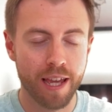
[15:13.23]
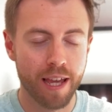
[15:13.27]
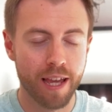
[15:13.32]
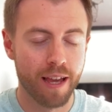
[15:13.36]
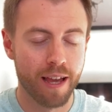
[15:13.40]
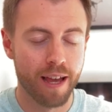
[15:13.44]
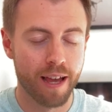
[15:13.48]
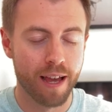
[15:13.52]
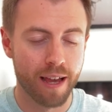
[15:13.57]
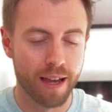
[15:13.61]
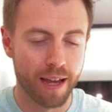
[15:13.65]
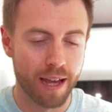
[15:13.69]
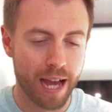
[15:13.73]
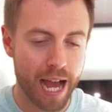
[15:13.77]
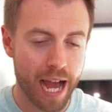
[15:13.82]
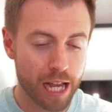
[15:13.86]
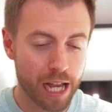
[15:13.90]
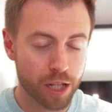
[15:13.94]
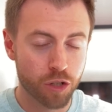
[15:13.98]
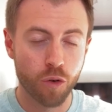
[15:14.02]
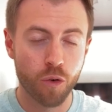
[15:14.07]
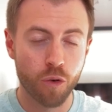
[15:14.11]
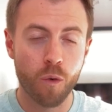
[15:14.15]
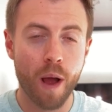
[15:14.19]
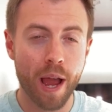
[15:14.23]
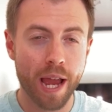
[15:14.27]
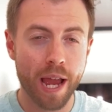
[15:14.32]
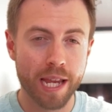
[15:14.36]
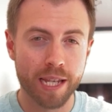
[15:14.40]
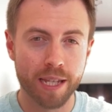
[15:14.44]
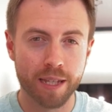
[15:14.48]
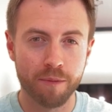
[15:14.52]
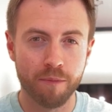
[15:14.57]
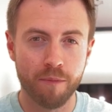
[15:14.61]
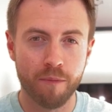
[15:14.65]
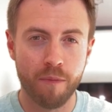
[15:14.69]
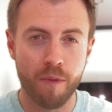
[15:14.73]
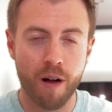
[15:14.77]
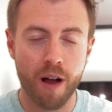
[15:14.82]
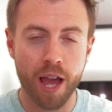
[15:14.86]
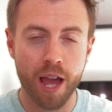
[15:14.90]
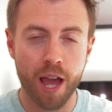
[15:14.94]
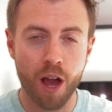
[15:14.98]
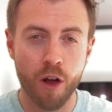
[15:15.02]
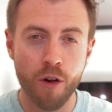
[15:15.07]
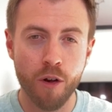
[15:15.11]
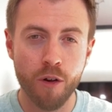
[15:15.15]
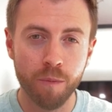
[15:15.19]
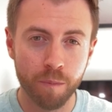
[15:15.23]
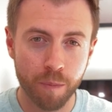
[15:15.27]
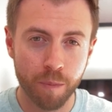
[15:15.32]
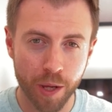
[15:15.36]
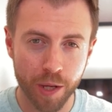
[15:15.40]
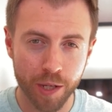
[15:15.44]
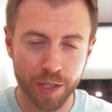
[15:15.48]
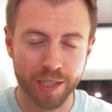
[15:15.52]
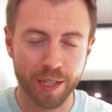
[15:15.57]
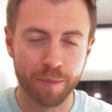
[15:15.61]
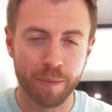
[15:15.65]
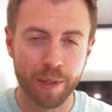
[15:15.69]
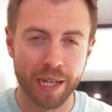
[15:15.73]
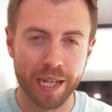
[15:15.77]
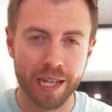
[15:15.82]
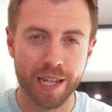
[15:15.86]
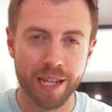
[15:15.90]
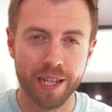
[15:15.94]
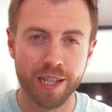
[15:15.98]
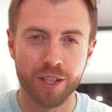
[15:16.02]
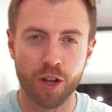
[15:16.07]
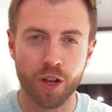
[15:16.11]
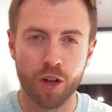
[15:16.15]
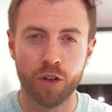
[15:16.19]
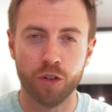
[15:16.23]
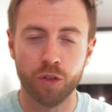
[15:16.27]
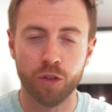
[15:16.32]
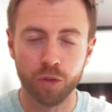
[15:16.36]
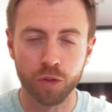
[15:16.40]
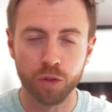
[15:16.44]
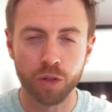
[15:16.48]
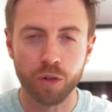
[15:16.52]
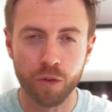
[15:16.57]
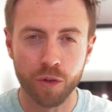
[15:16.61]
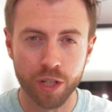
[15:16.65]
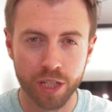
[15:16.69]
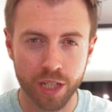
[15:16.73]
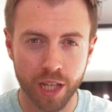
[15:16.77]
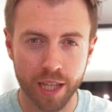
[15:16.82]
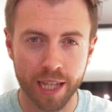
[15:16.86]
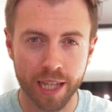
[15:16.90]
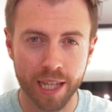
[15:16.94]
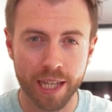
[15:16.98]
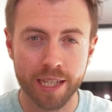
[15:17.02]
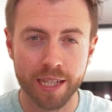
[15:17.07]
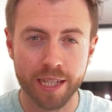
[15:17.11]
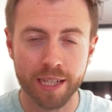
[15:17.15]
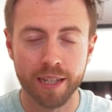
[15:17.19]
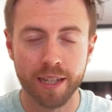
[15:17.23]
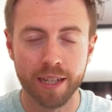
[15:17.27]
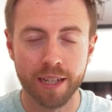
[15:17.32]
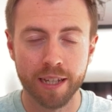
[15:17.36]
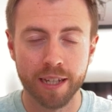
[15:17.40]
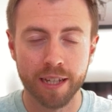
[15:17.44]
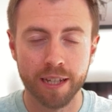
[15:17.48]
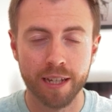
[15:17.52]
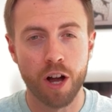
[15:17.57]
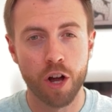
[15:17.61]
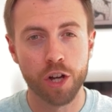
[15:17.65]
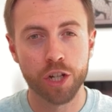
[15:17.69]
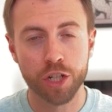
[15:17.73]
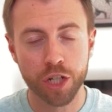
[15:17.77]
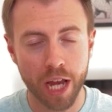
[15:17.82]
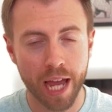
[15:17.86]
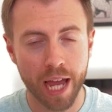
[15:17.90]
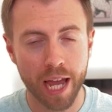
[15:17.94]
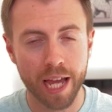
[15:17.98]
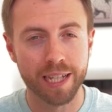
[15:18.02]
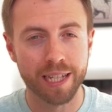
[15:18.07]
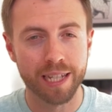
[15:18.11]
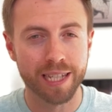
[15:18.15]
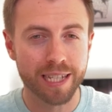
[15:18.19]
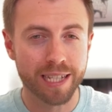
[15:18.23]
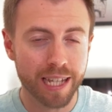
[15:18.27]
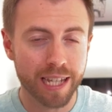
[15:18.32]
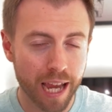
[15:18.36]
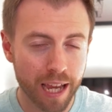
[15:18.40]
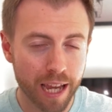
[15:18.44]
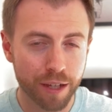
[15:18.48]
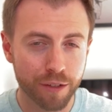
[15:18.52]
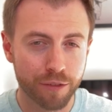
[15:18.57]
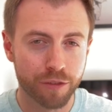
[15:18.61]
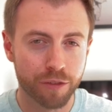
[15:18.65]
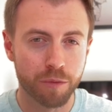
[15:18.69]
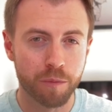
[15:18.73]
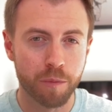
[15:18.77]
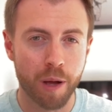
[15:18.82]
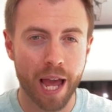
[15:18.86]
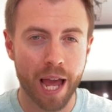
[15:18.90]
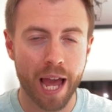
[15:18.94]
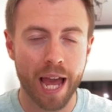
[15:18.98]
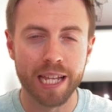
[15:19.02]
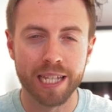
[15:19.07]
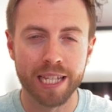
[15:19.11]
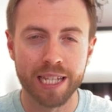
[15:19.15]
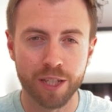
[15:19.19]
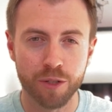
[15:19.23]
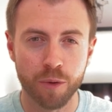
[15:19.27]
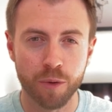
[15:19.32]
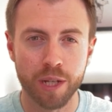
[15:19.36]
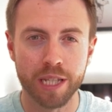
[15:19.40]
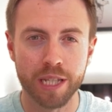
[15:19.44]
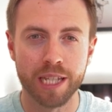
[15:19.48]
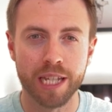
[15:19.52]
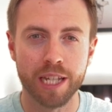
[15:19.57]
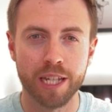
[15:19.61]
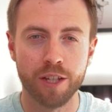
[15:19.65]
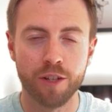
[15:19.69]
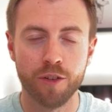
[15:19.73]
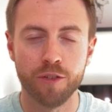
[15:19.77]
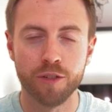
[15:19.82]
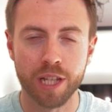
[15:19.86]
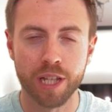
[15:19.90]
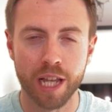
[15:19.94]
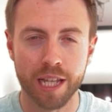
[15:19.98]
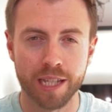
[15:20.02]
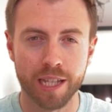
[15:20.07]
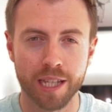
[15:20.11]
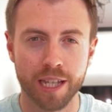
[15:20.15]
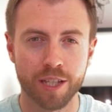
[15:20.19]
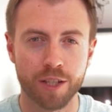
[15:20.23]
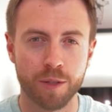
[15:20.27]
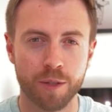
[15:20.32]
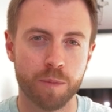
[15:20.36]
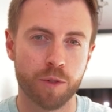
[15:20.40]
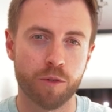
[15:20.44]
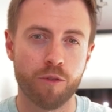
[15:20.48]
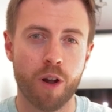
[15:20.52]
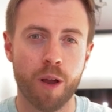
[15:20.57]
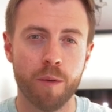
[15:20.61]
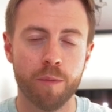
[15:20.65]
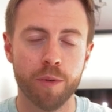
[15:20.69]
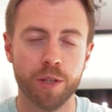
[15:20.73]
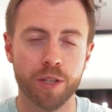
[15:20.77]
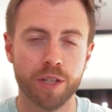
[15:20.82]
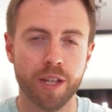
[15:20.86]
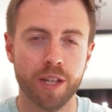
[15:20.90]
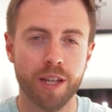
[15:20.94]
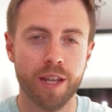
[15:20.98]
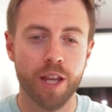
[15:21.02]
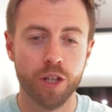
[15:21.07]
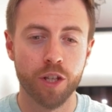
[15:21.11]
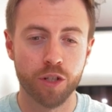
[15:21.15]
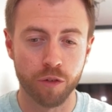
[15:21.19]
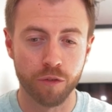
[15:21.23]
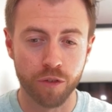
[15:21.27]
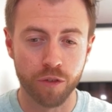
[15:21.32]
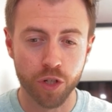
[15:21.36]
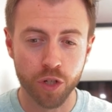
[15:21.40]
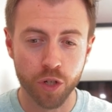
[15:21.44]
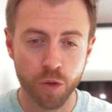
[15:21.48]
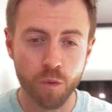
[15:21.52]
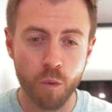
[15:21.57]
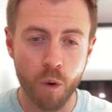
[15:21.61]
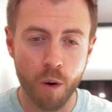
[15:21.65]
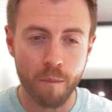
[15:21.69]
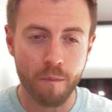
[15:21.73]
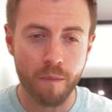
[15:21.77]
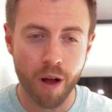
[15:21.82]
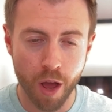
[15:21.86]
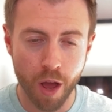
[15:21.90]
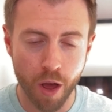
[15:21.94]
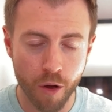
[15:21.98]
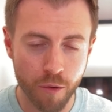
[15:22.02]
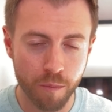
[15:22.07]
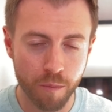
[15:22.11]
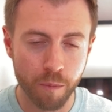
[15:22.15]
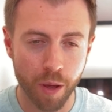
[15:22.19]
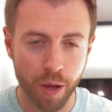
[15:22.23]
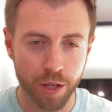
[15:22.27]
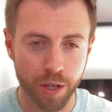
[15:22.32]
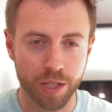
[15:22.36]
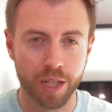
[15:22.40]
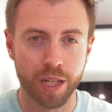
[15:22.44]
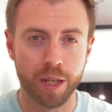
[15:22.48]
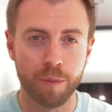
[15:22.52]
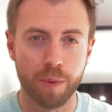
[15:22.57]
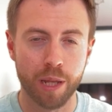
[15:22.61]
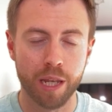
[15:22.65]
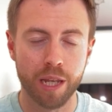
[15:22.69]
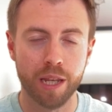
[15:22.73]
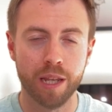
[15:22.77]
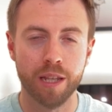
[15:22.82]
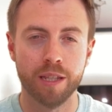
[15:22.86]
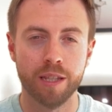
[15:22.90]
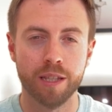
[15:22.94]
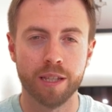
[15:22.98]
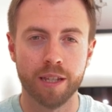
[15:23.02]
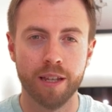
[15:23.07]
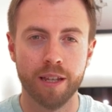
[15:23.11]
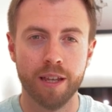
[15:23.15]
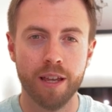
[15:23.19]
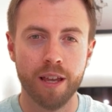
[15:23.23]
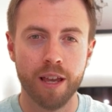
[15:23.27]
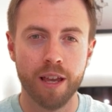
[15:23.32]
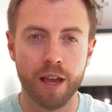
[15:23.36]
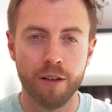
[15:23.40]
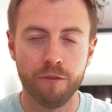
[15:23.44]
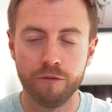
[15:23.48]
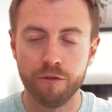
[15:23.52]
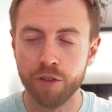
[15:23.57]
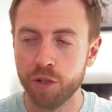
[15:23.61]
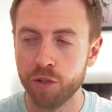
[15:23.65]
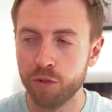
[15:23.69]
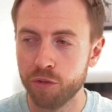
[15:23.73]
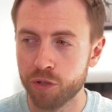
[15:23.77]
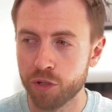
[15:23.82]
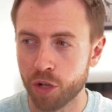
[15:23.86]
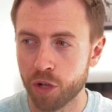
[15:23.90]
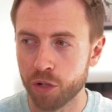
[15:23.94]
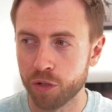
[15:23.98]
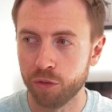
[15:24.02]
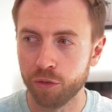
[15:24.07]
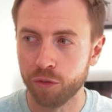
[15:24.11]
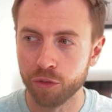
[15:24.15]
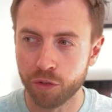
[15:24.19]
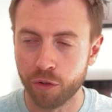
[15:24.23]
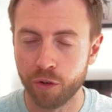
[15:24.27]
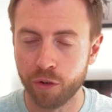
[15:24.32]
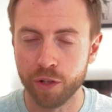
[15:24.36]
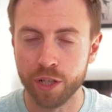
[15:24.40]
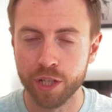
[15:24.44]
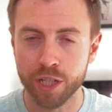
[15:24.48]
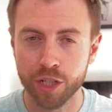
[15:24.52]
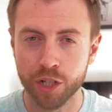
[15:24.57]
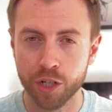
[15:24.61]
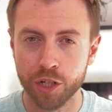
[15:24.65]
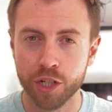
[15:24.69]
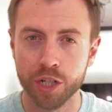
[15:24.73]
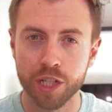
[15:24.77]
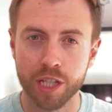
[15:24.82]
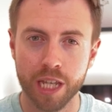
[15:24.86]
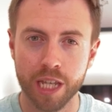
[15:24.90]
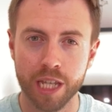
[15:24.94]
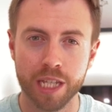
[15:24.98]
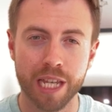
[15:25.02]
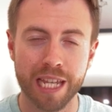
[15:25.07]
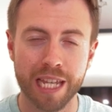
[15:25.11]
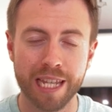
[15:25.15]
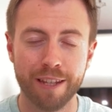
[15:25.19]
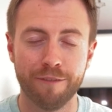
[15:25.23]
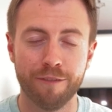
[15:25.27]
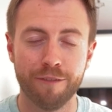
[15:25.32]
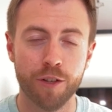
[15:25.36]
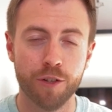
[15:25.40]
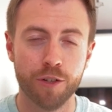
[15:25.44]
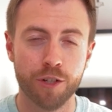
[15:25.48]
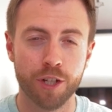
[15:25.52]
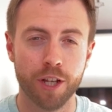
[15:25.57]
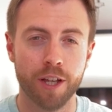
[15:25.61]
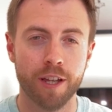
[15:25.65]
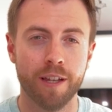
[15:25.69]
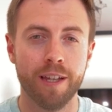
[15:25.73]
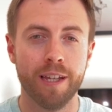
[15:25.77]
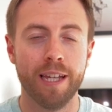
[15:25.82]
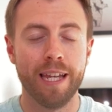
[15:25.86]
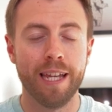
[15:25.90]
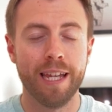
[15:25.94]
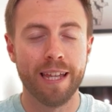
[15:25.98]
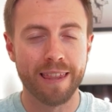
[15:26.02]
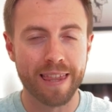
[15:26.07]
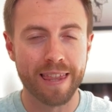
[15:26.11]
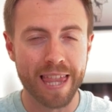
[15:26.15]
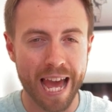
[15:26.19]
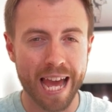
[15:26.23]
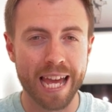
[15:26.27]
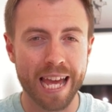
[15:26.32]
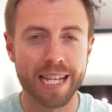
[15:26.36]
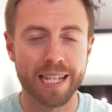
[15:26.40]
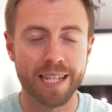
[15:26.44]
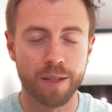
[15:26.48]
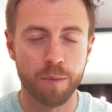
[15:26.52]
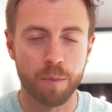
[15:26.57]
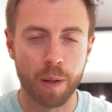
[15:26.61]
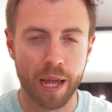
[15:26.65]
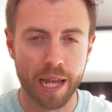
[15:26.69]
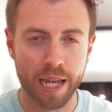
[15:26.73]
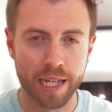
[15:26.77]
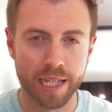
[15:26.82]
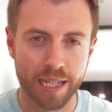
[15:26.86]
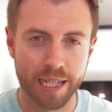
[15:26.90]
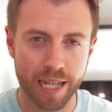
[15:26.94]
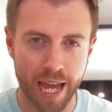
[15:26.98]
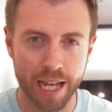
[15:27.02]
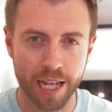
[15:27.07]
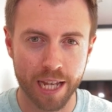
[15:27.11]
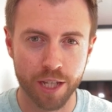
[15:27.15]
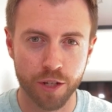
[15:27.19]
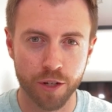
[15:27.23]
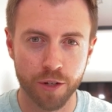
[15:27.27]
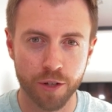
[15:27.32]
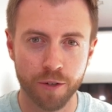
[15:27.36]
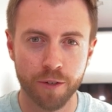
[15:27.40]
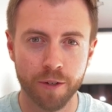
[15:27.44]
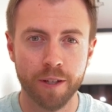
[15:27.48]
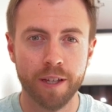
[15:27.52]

As always, my own personal opinions on altcoins like this are shared and saved for my 80/20 newsletter subscribers. So if you do want my own personal opinions and views on altcoins such as this in the future, that is the place to head to.